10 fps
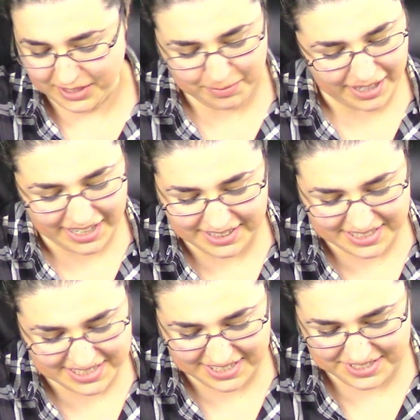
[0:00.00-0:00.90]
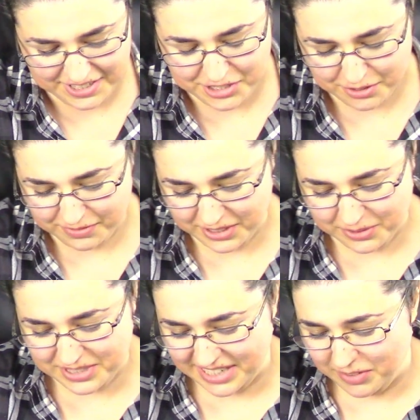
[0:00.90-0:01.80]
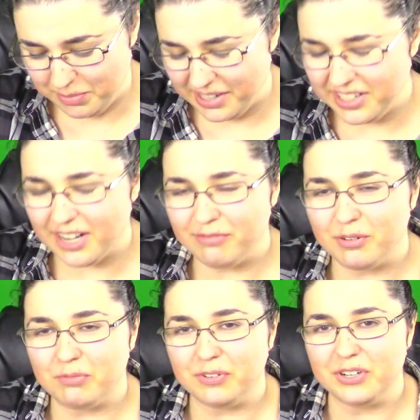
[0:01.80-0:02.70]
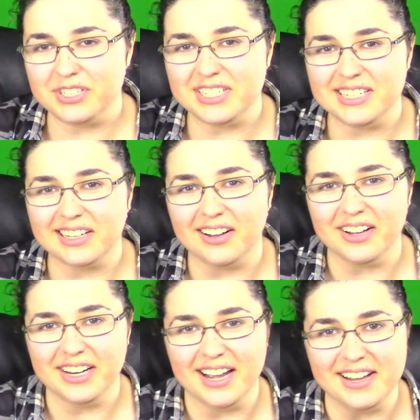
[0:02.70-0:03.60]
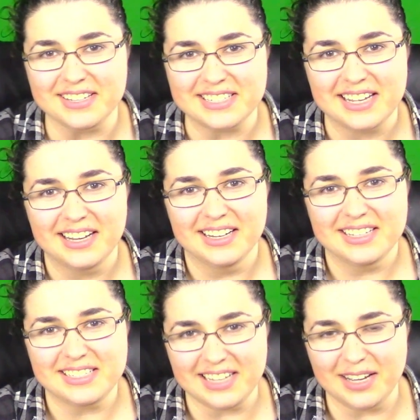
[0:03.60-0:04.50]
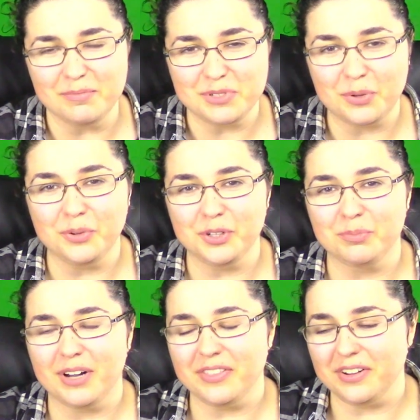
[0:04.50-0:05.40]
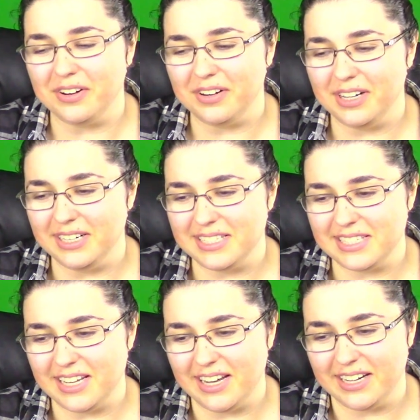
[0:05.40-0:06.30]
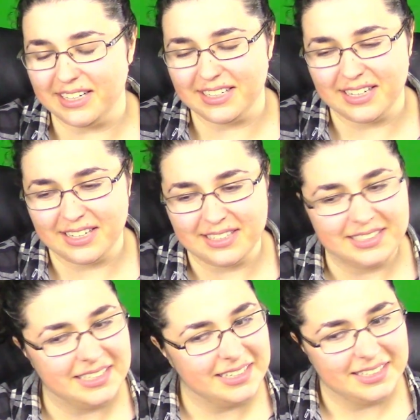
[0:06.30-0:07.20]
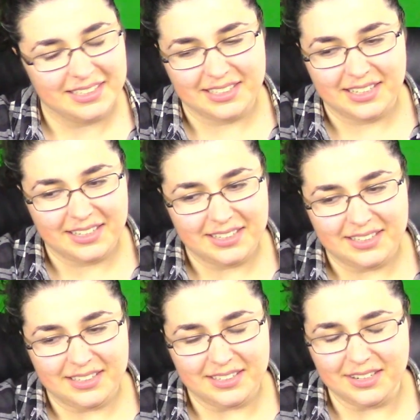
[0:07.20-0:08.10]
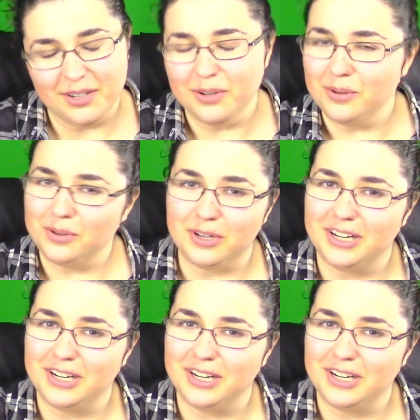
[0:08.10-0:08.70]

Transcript: in the behind-the-scenes interview, David Benioff referred to Dickon as Sam's older brother, and it's like, no.